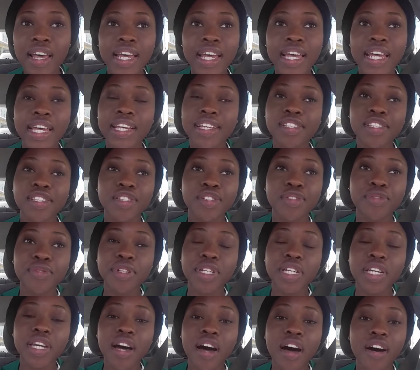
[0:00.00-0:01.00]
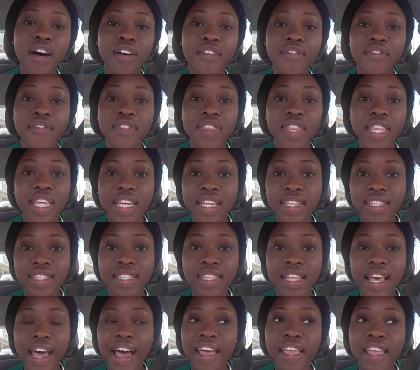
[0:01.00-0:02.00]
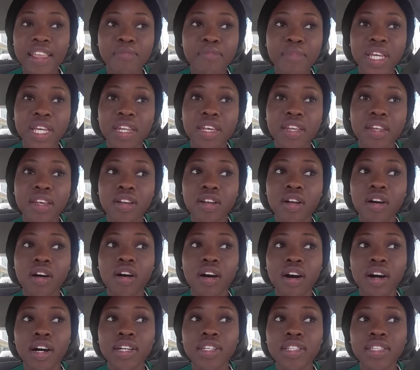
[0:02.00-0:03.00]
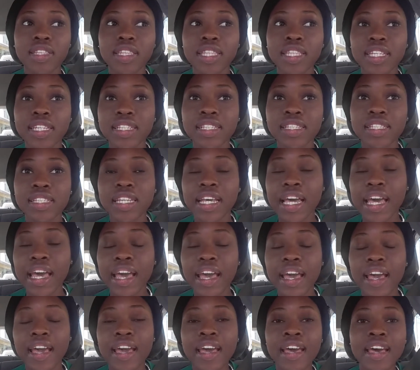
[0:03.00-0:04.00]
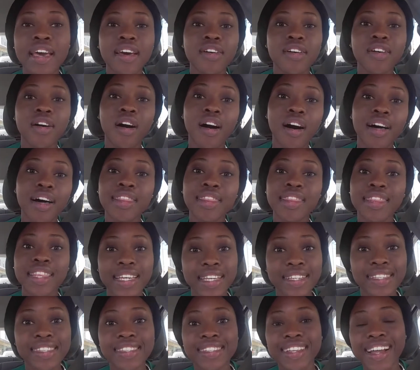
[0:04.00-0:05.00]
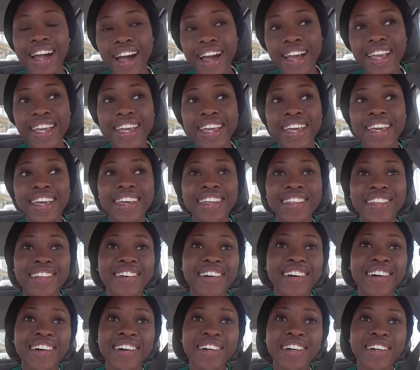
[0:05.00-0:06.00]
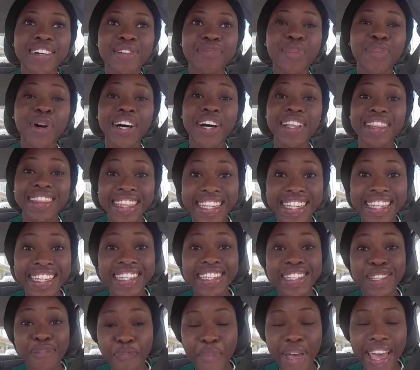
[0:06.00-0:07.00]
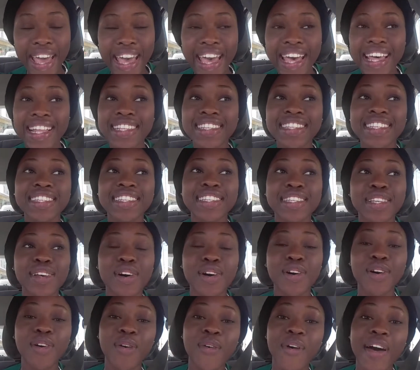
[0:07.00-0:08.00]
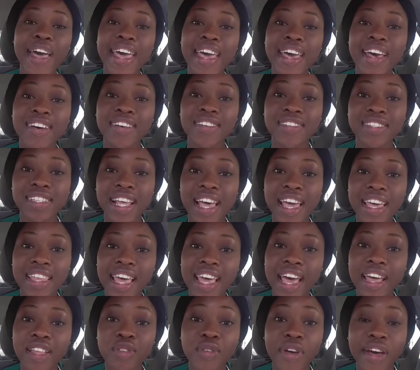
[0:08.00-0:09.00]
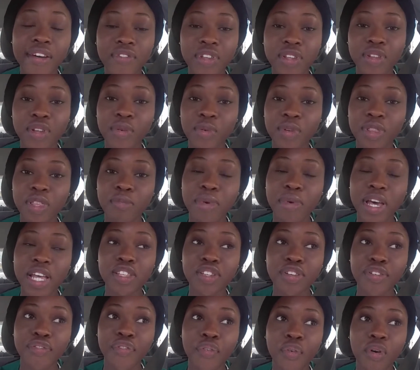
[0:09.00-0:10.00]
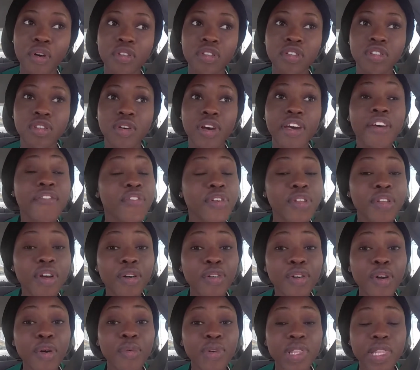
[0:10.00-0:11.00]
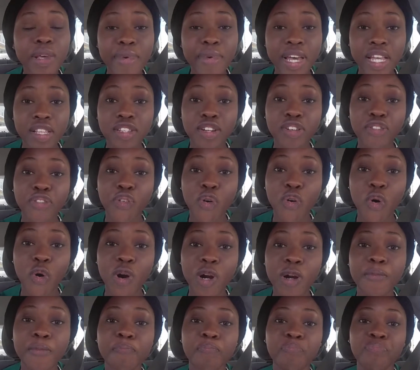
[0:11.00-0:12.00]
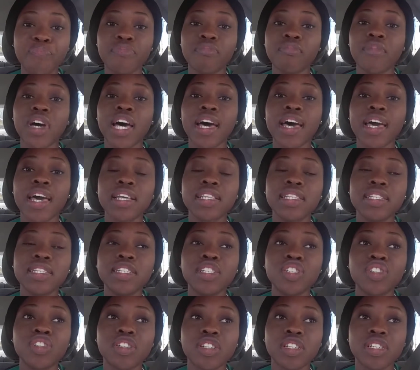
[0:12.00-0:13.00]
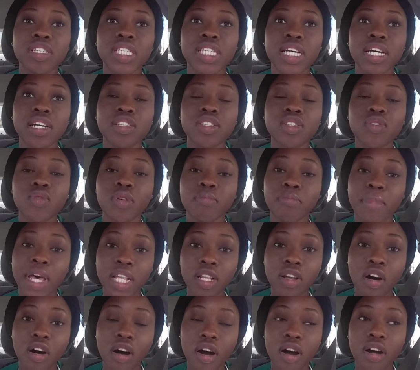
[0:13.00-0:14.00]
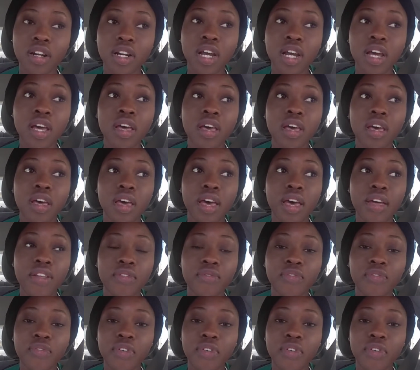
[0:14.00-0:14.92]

history of this, that, admitted on this day, on this diet, on these meds. So it was like that, and you have to know what the meds are for. So if you don't know what the meds are for, my teacher assigns you a med card. And